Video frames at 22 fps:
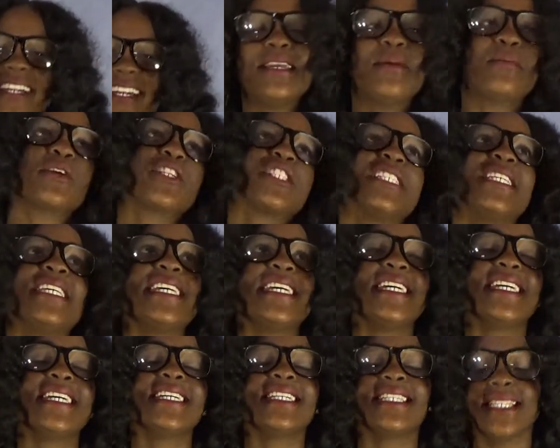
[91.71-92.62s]
Number
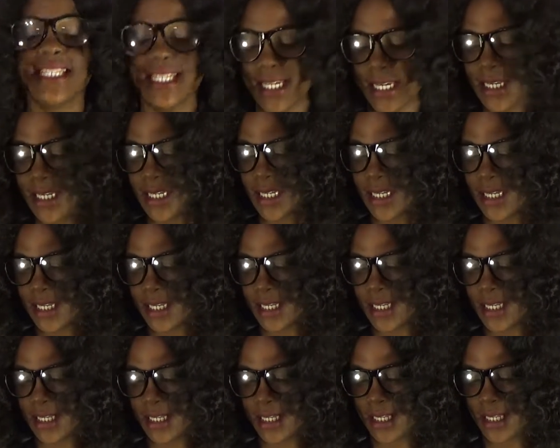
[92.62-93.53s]

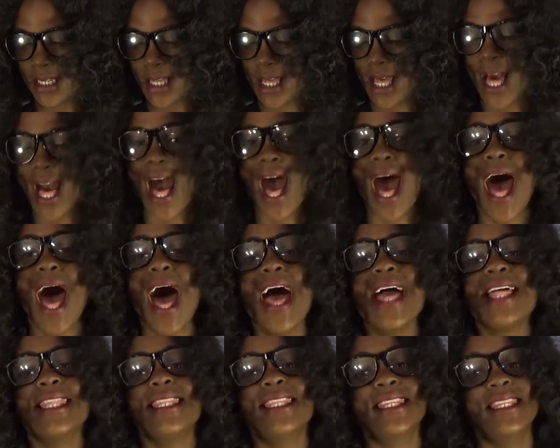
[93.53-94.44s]
10,
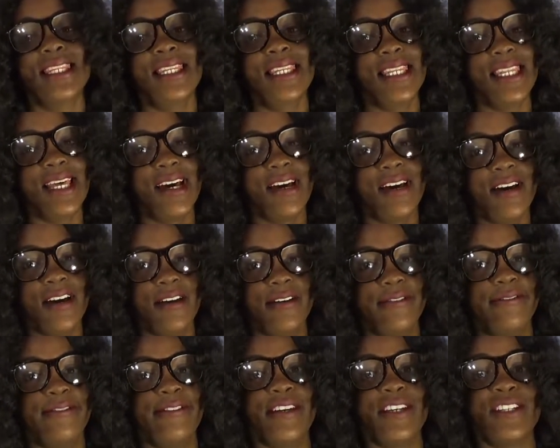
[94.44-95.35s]
I
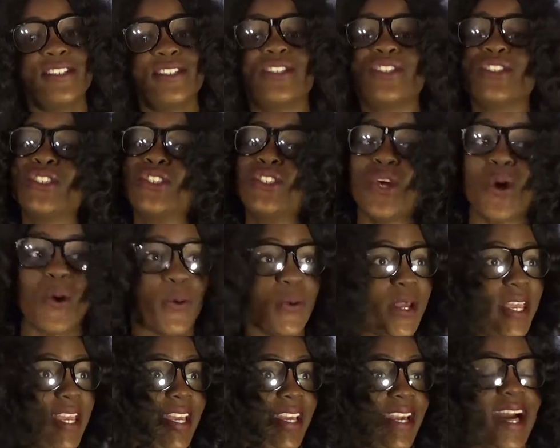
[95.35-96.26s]
love
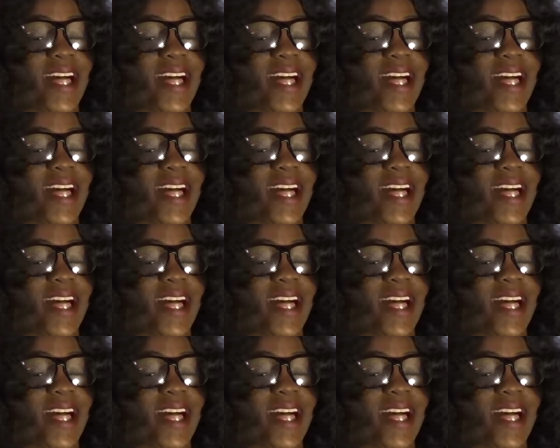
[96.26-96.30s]
sewing.